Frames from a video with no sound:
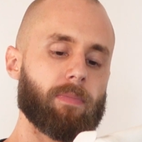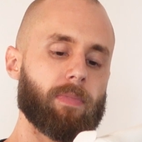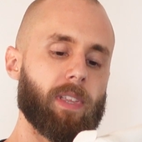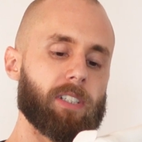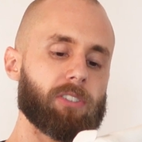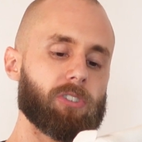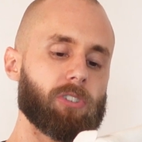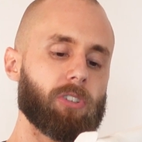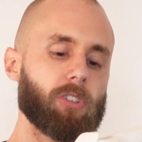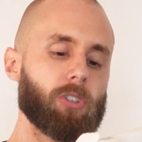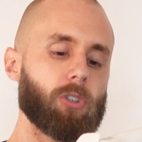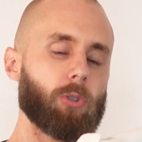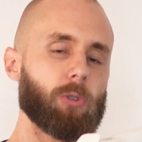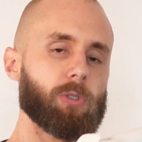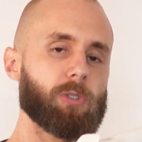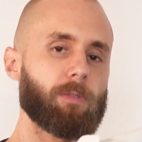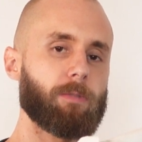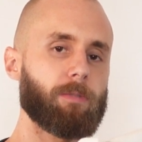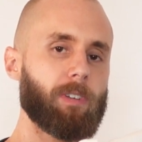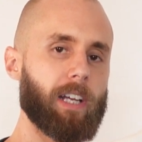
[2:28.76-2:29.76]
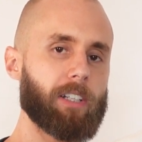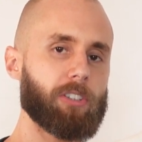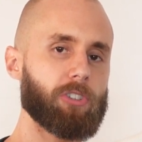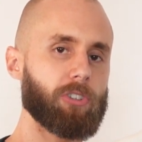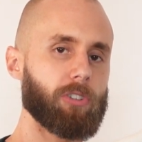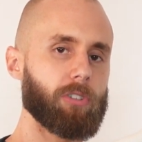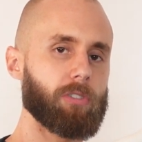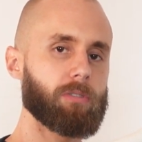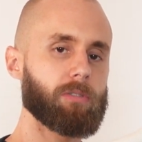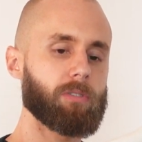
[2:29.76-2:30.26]
that's going to cause
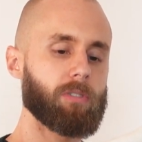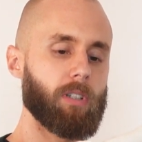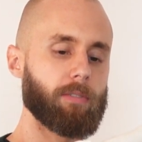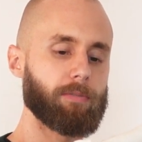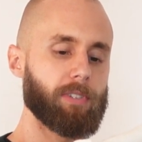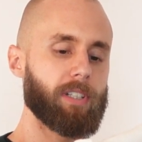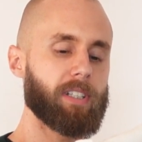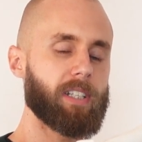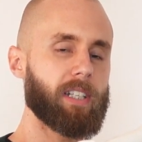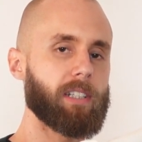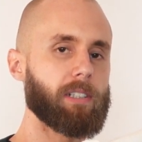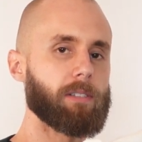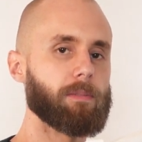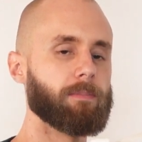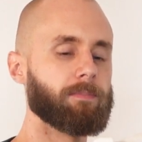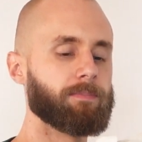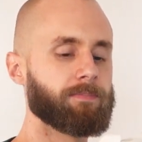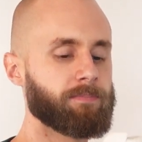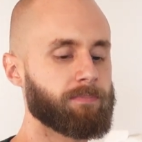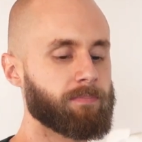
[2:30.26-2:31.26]
flexion of the knee.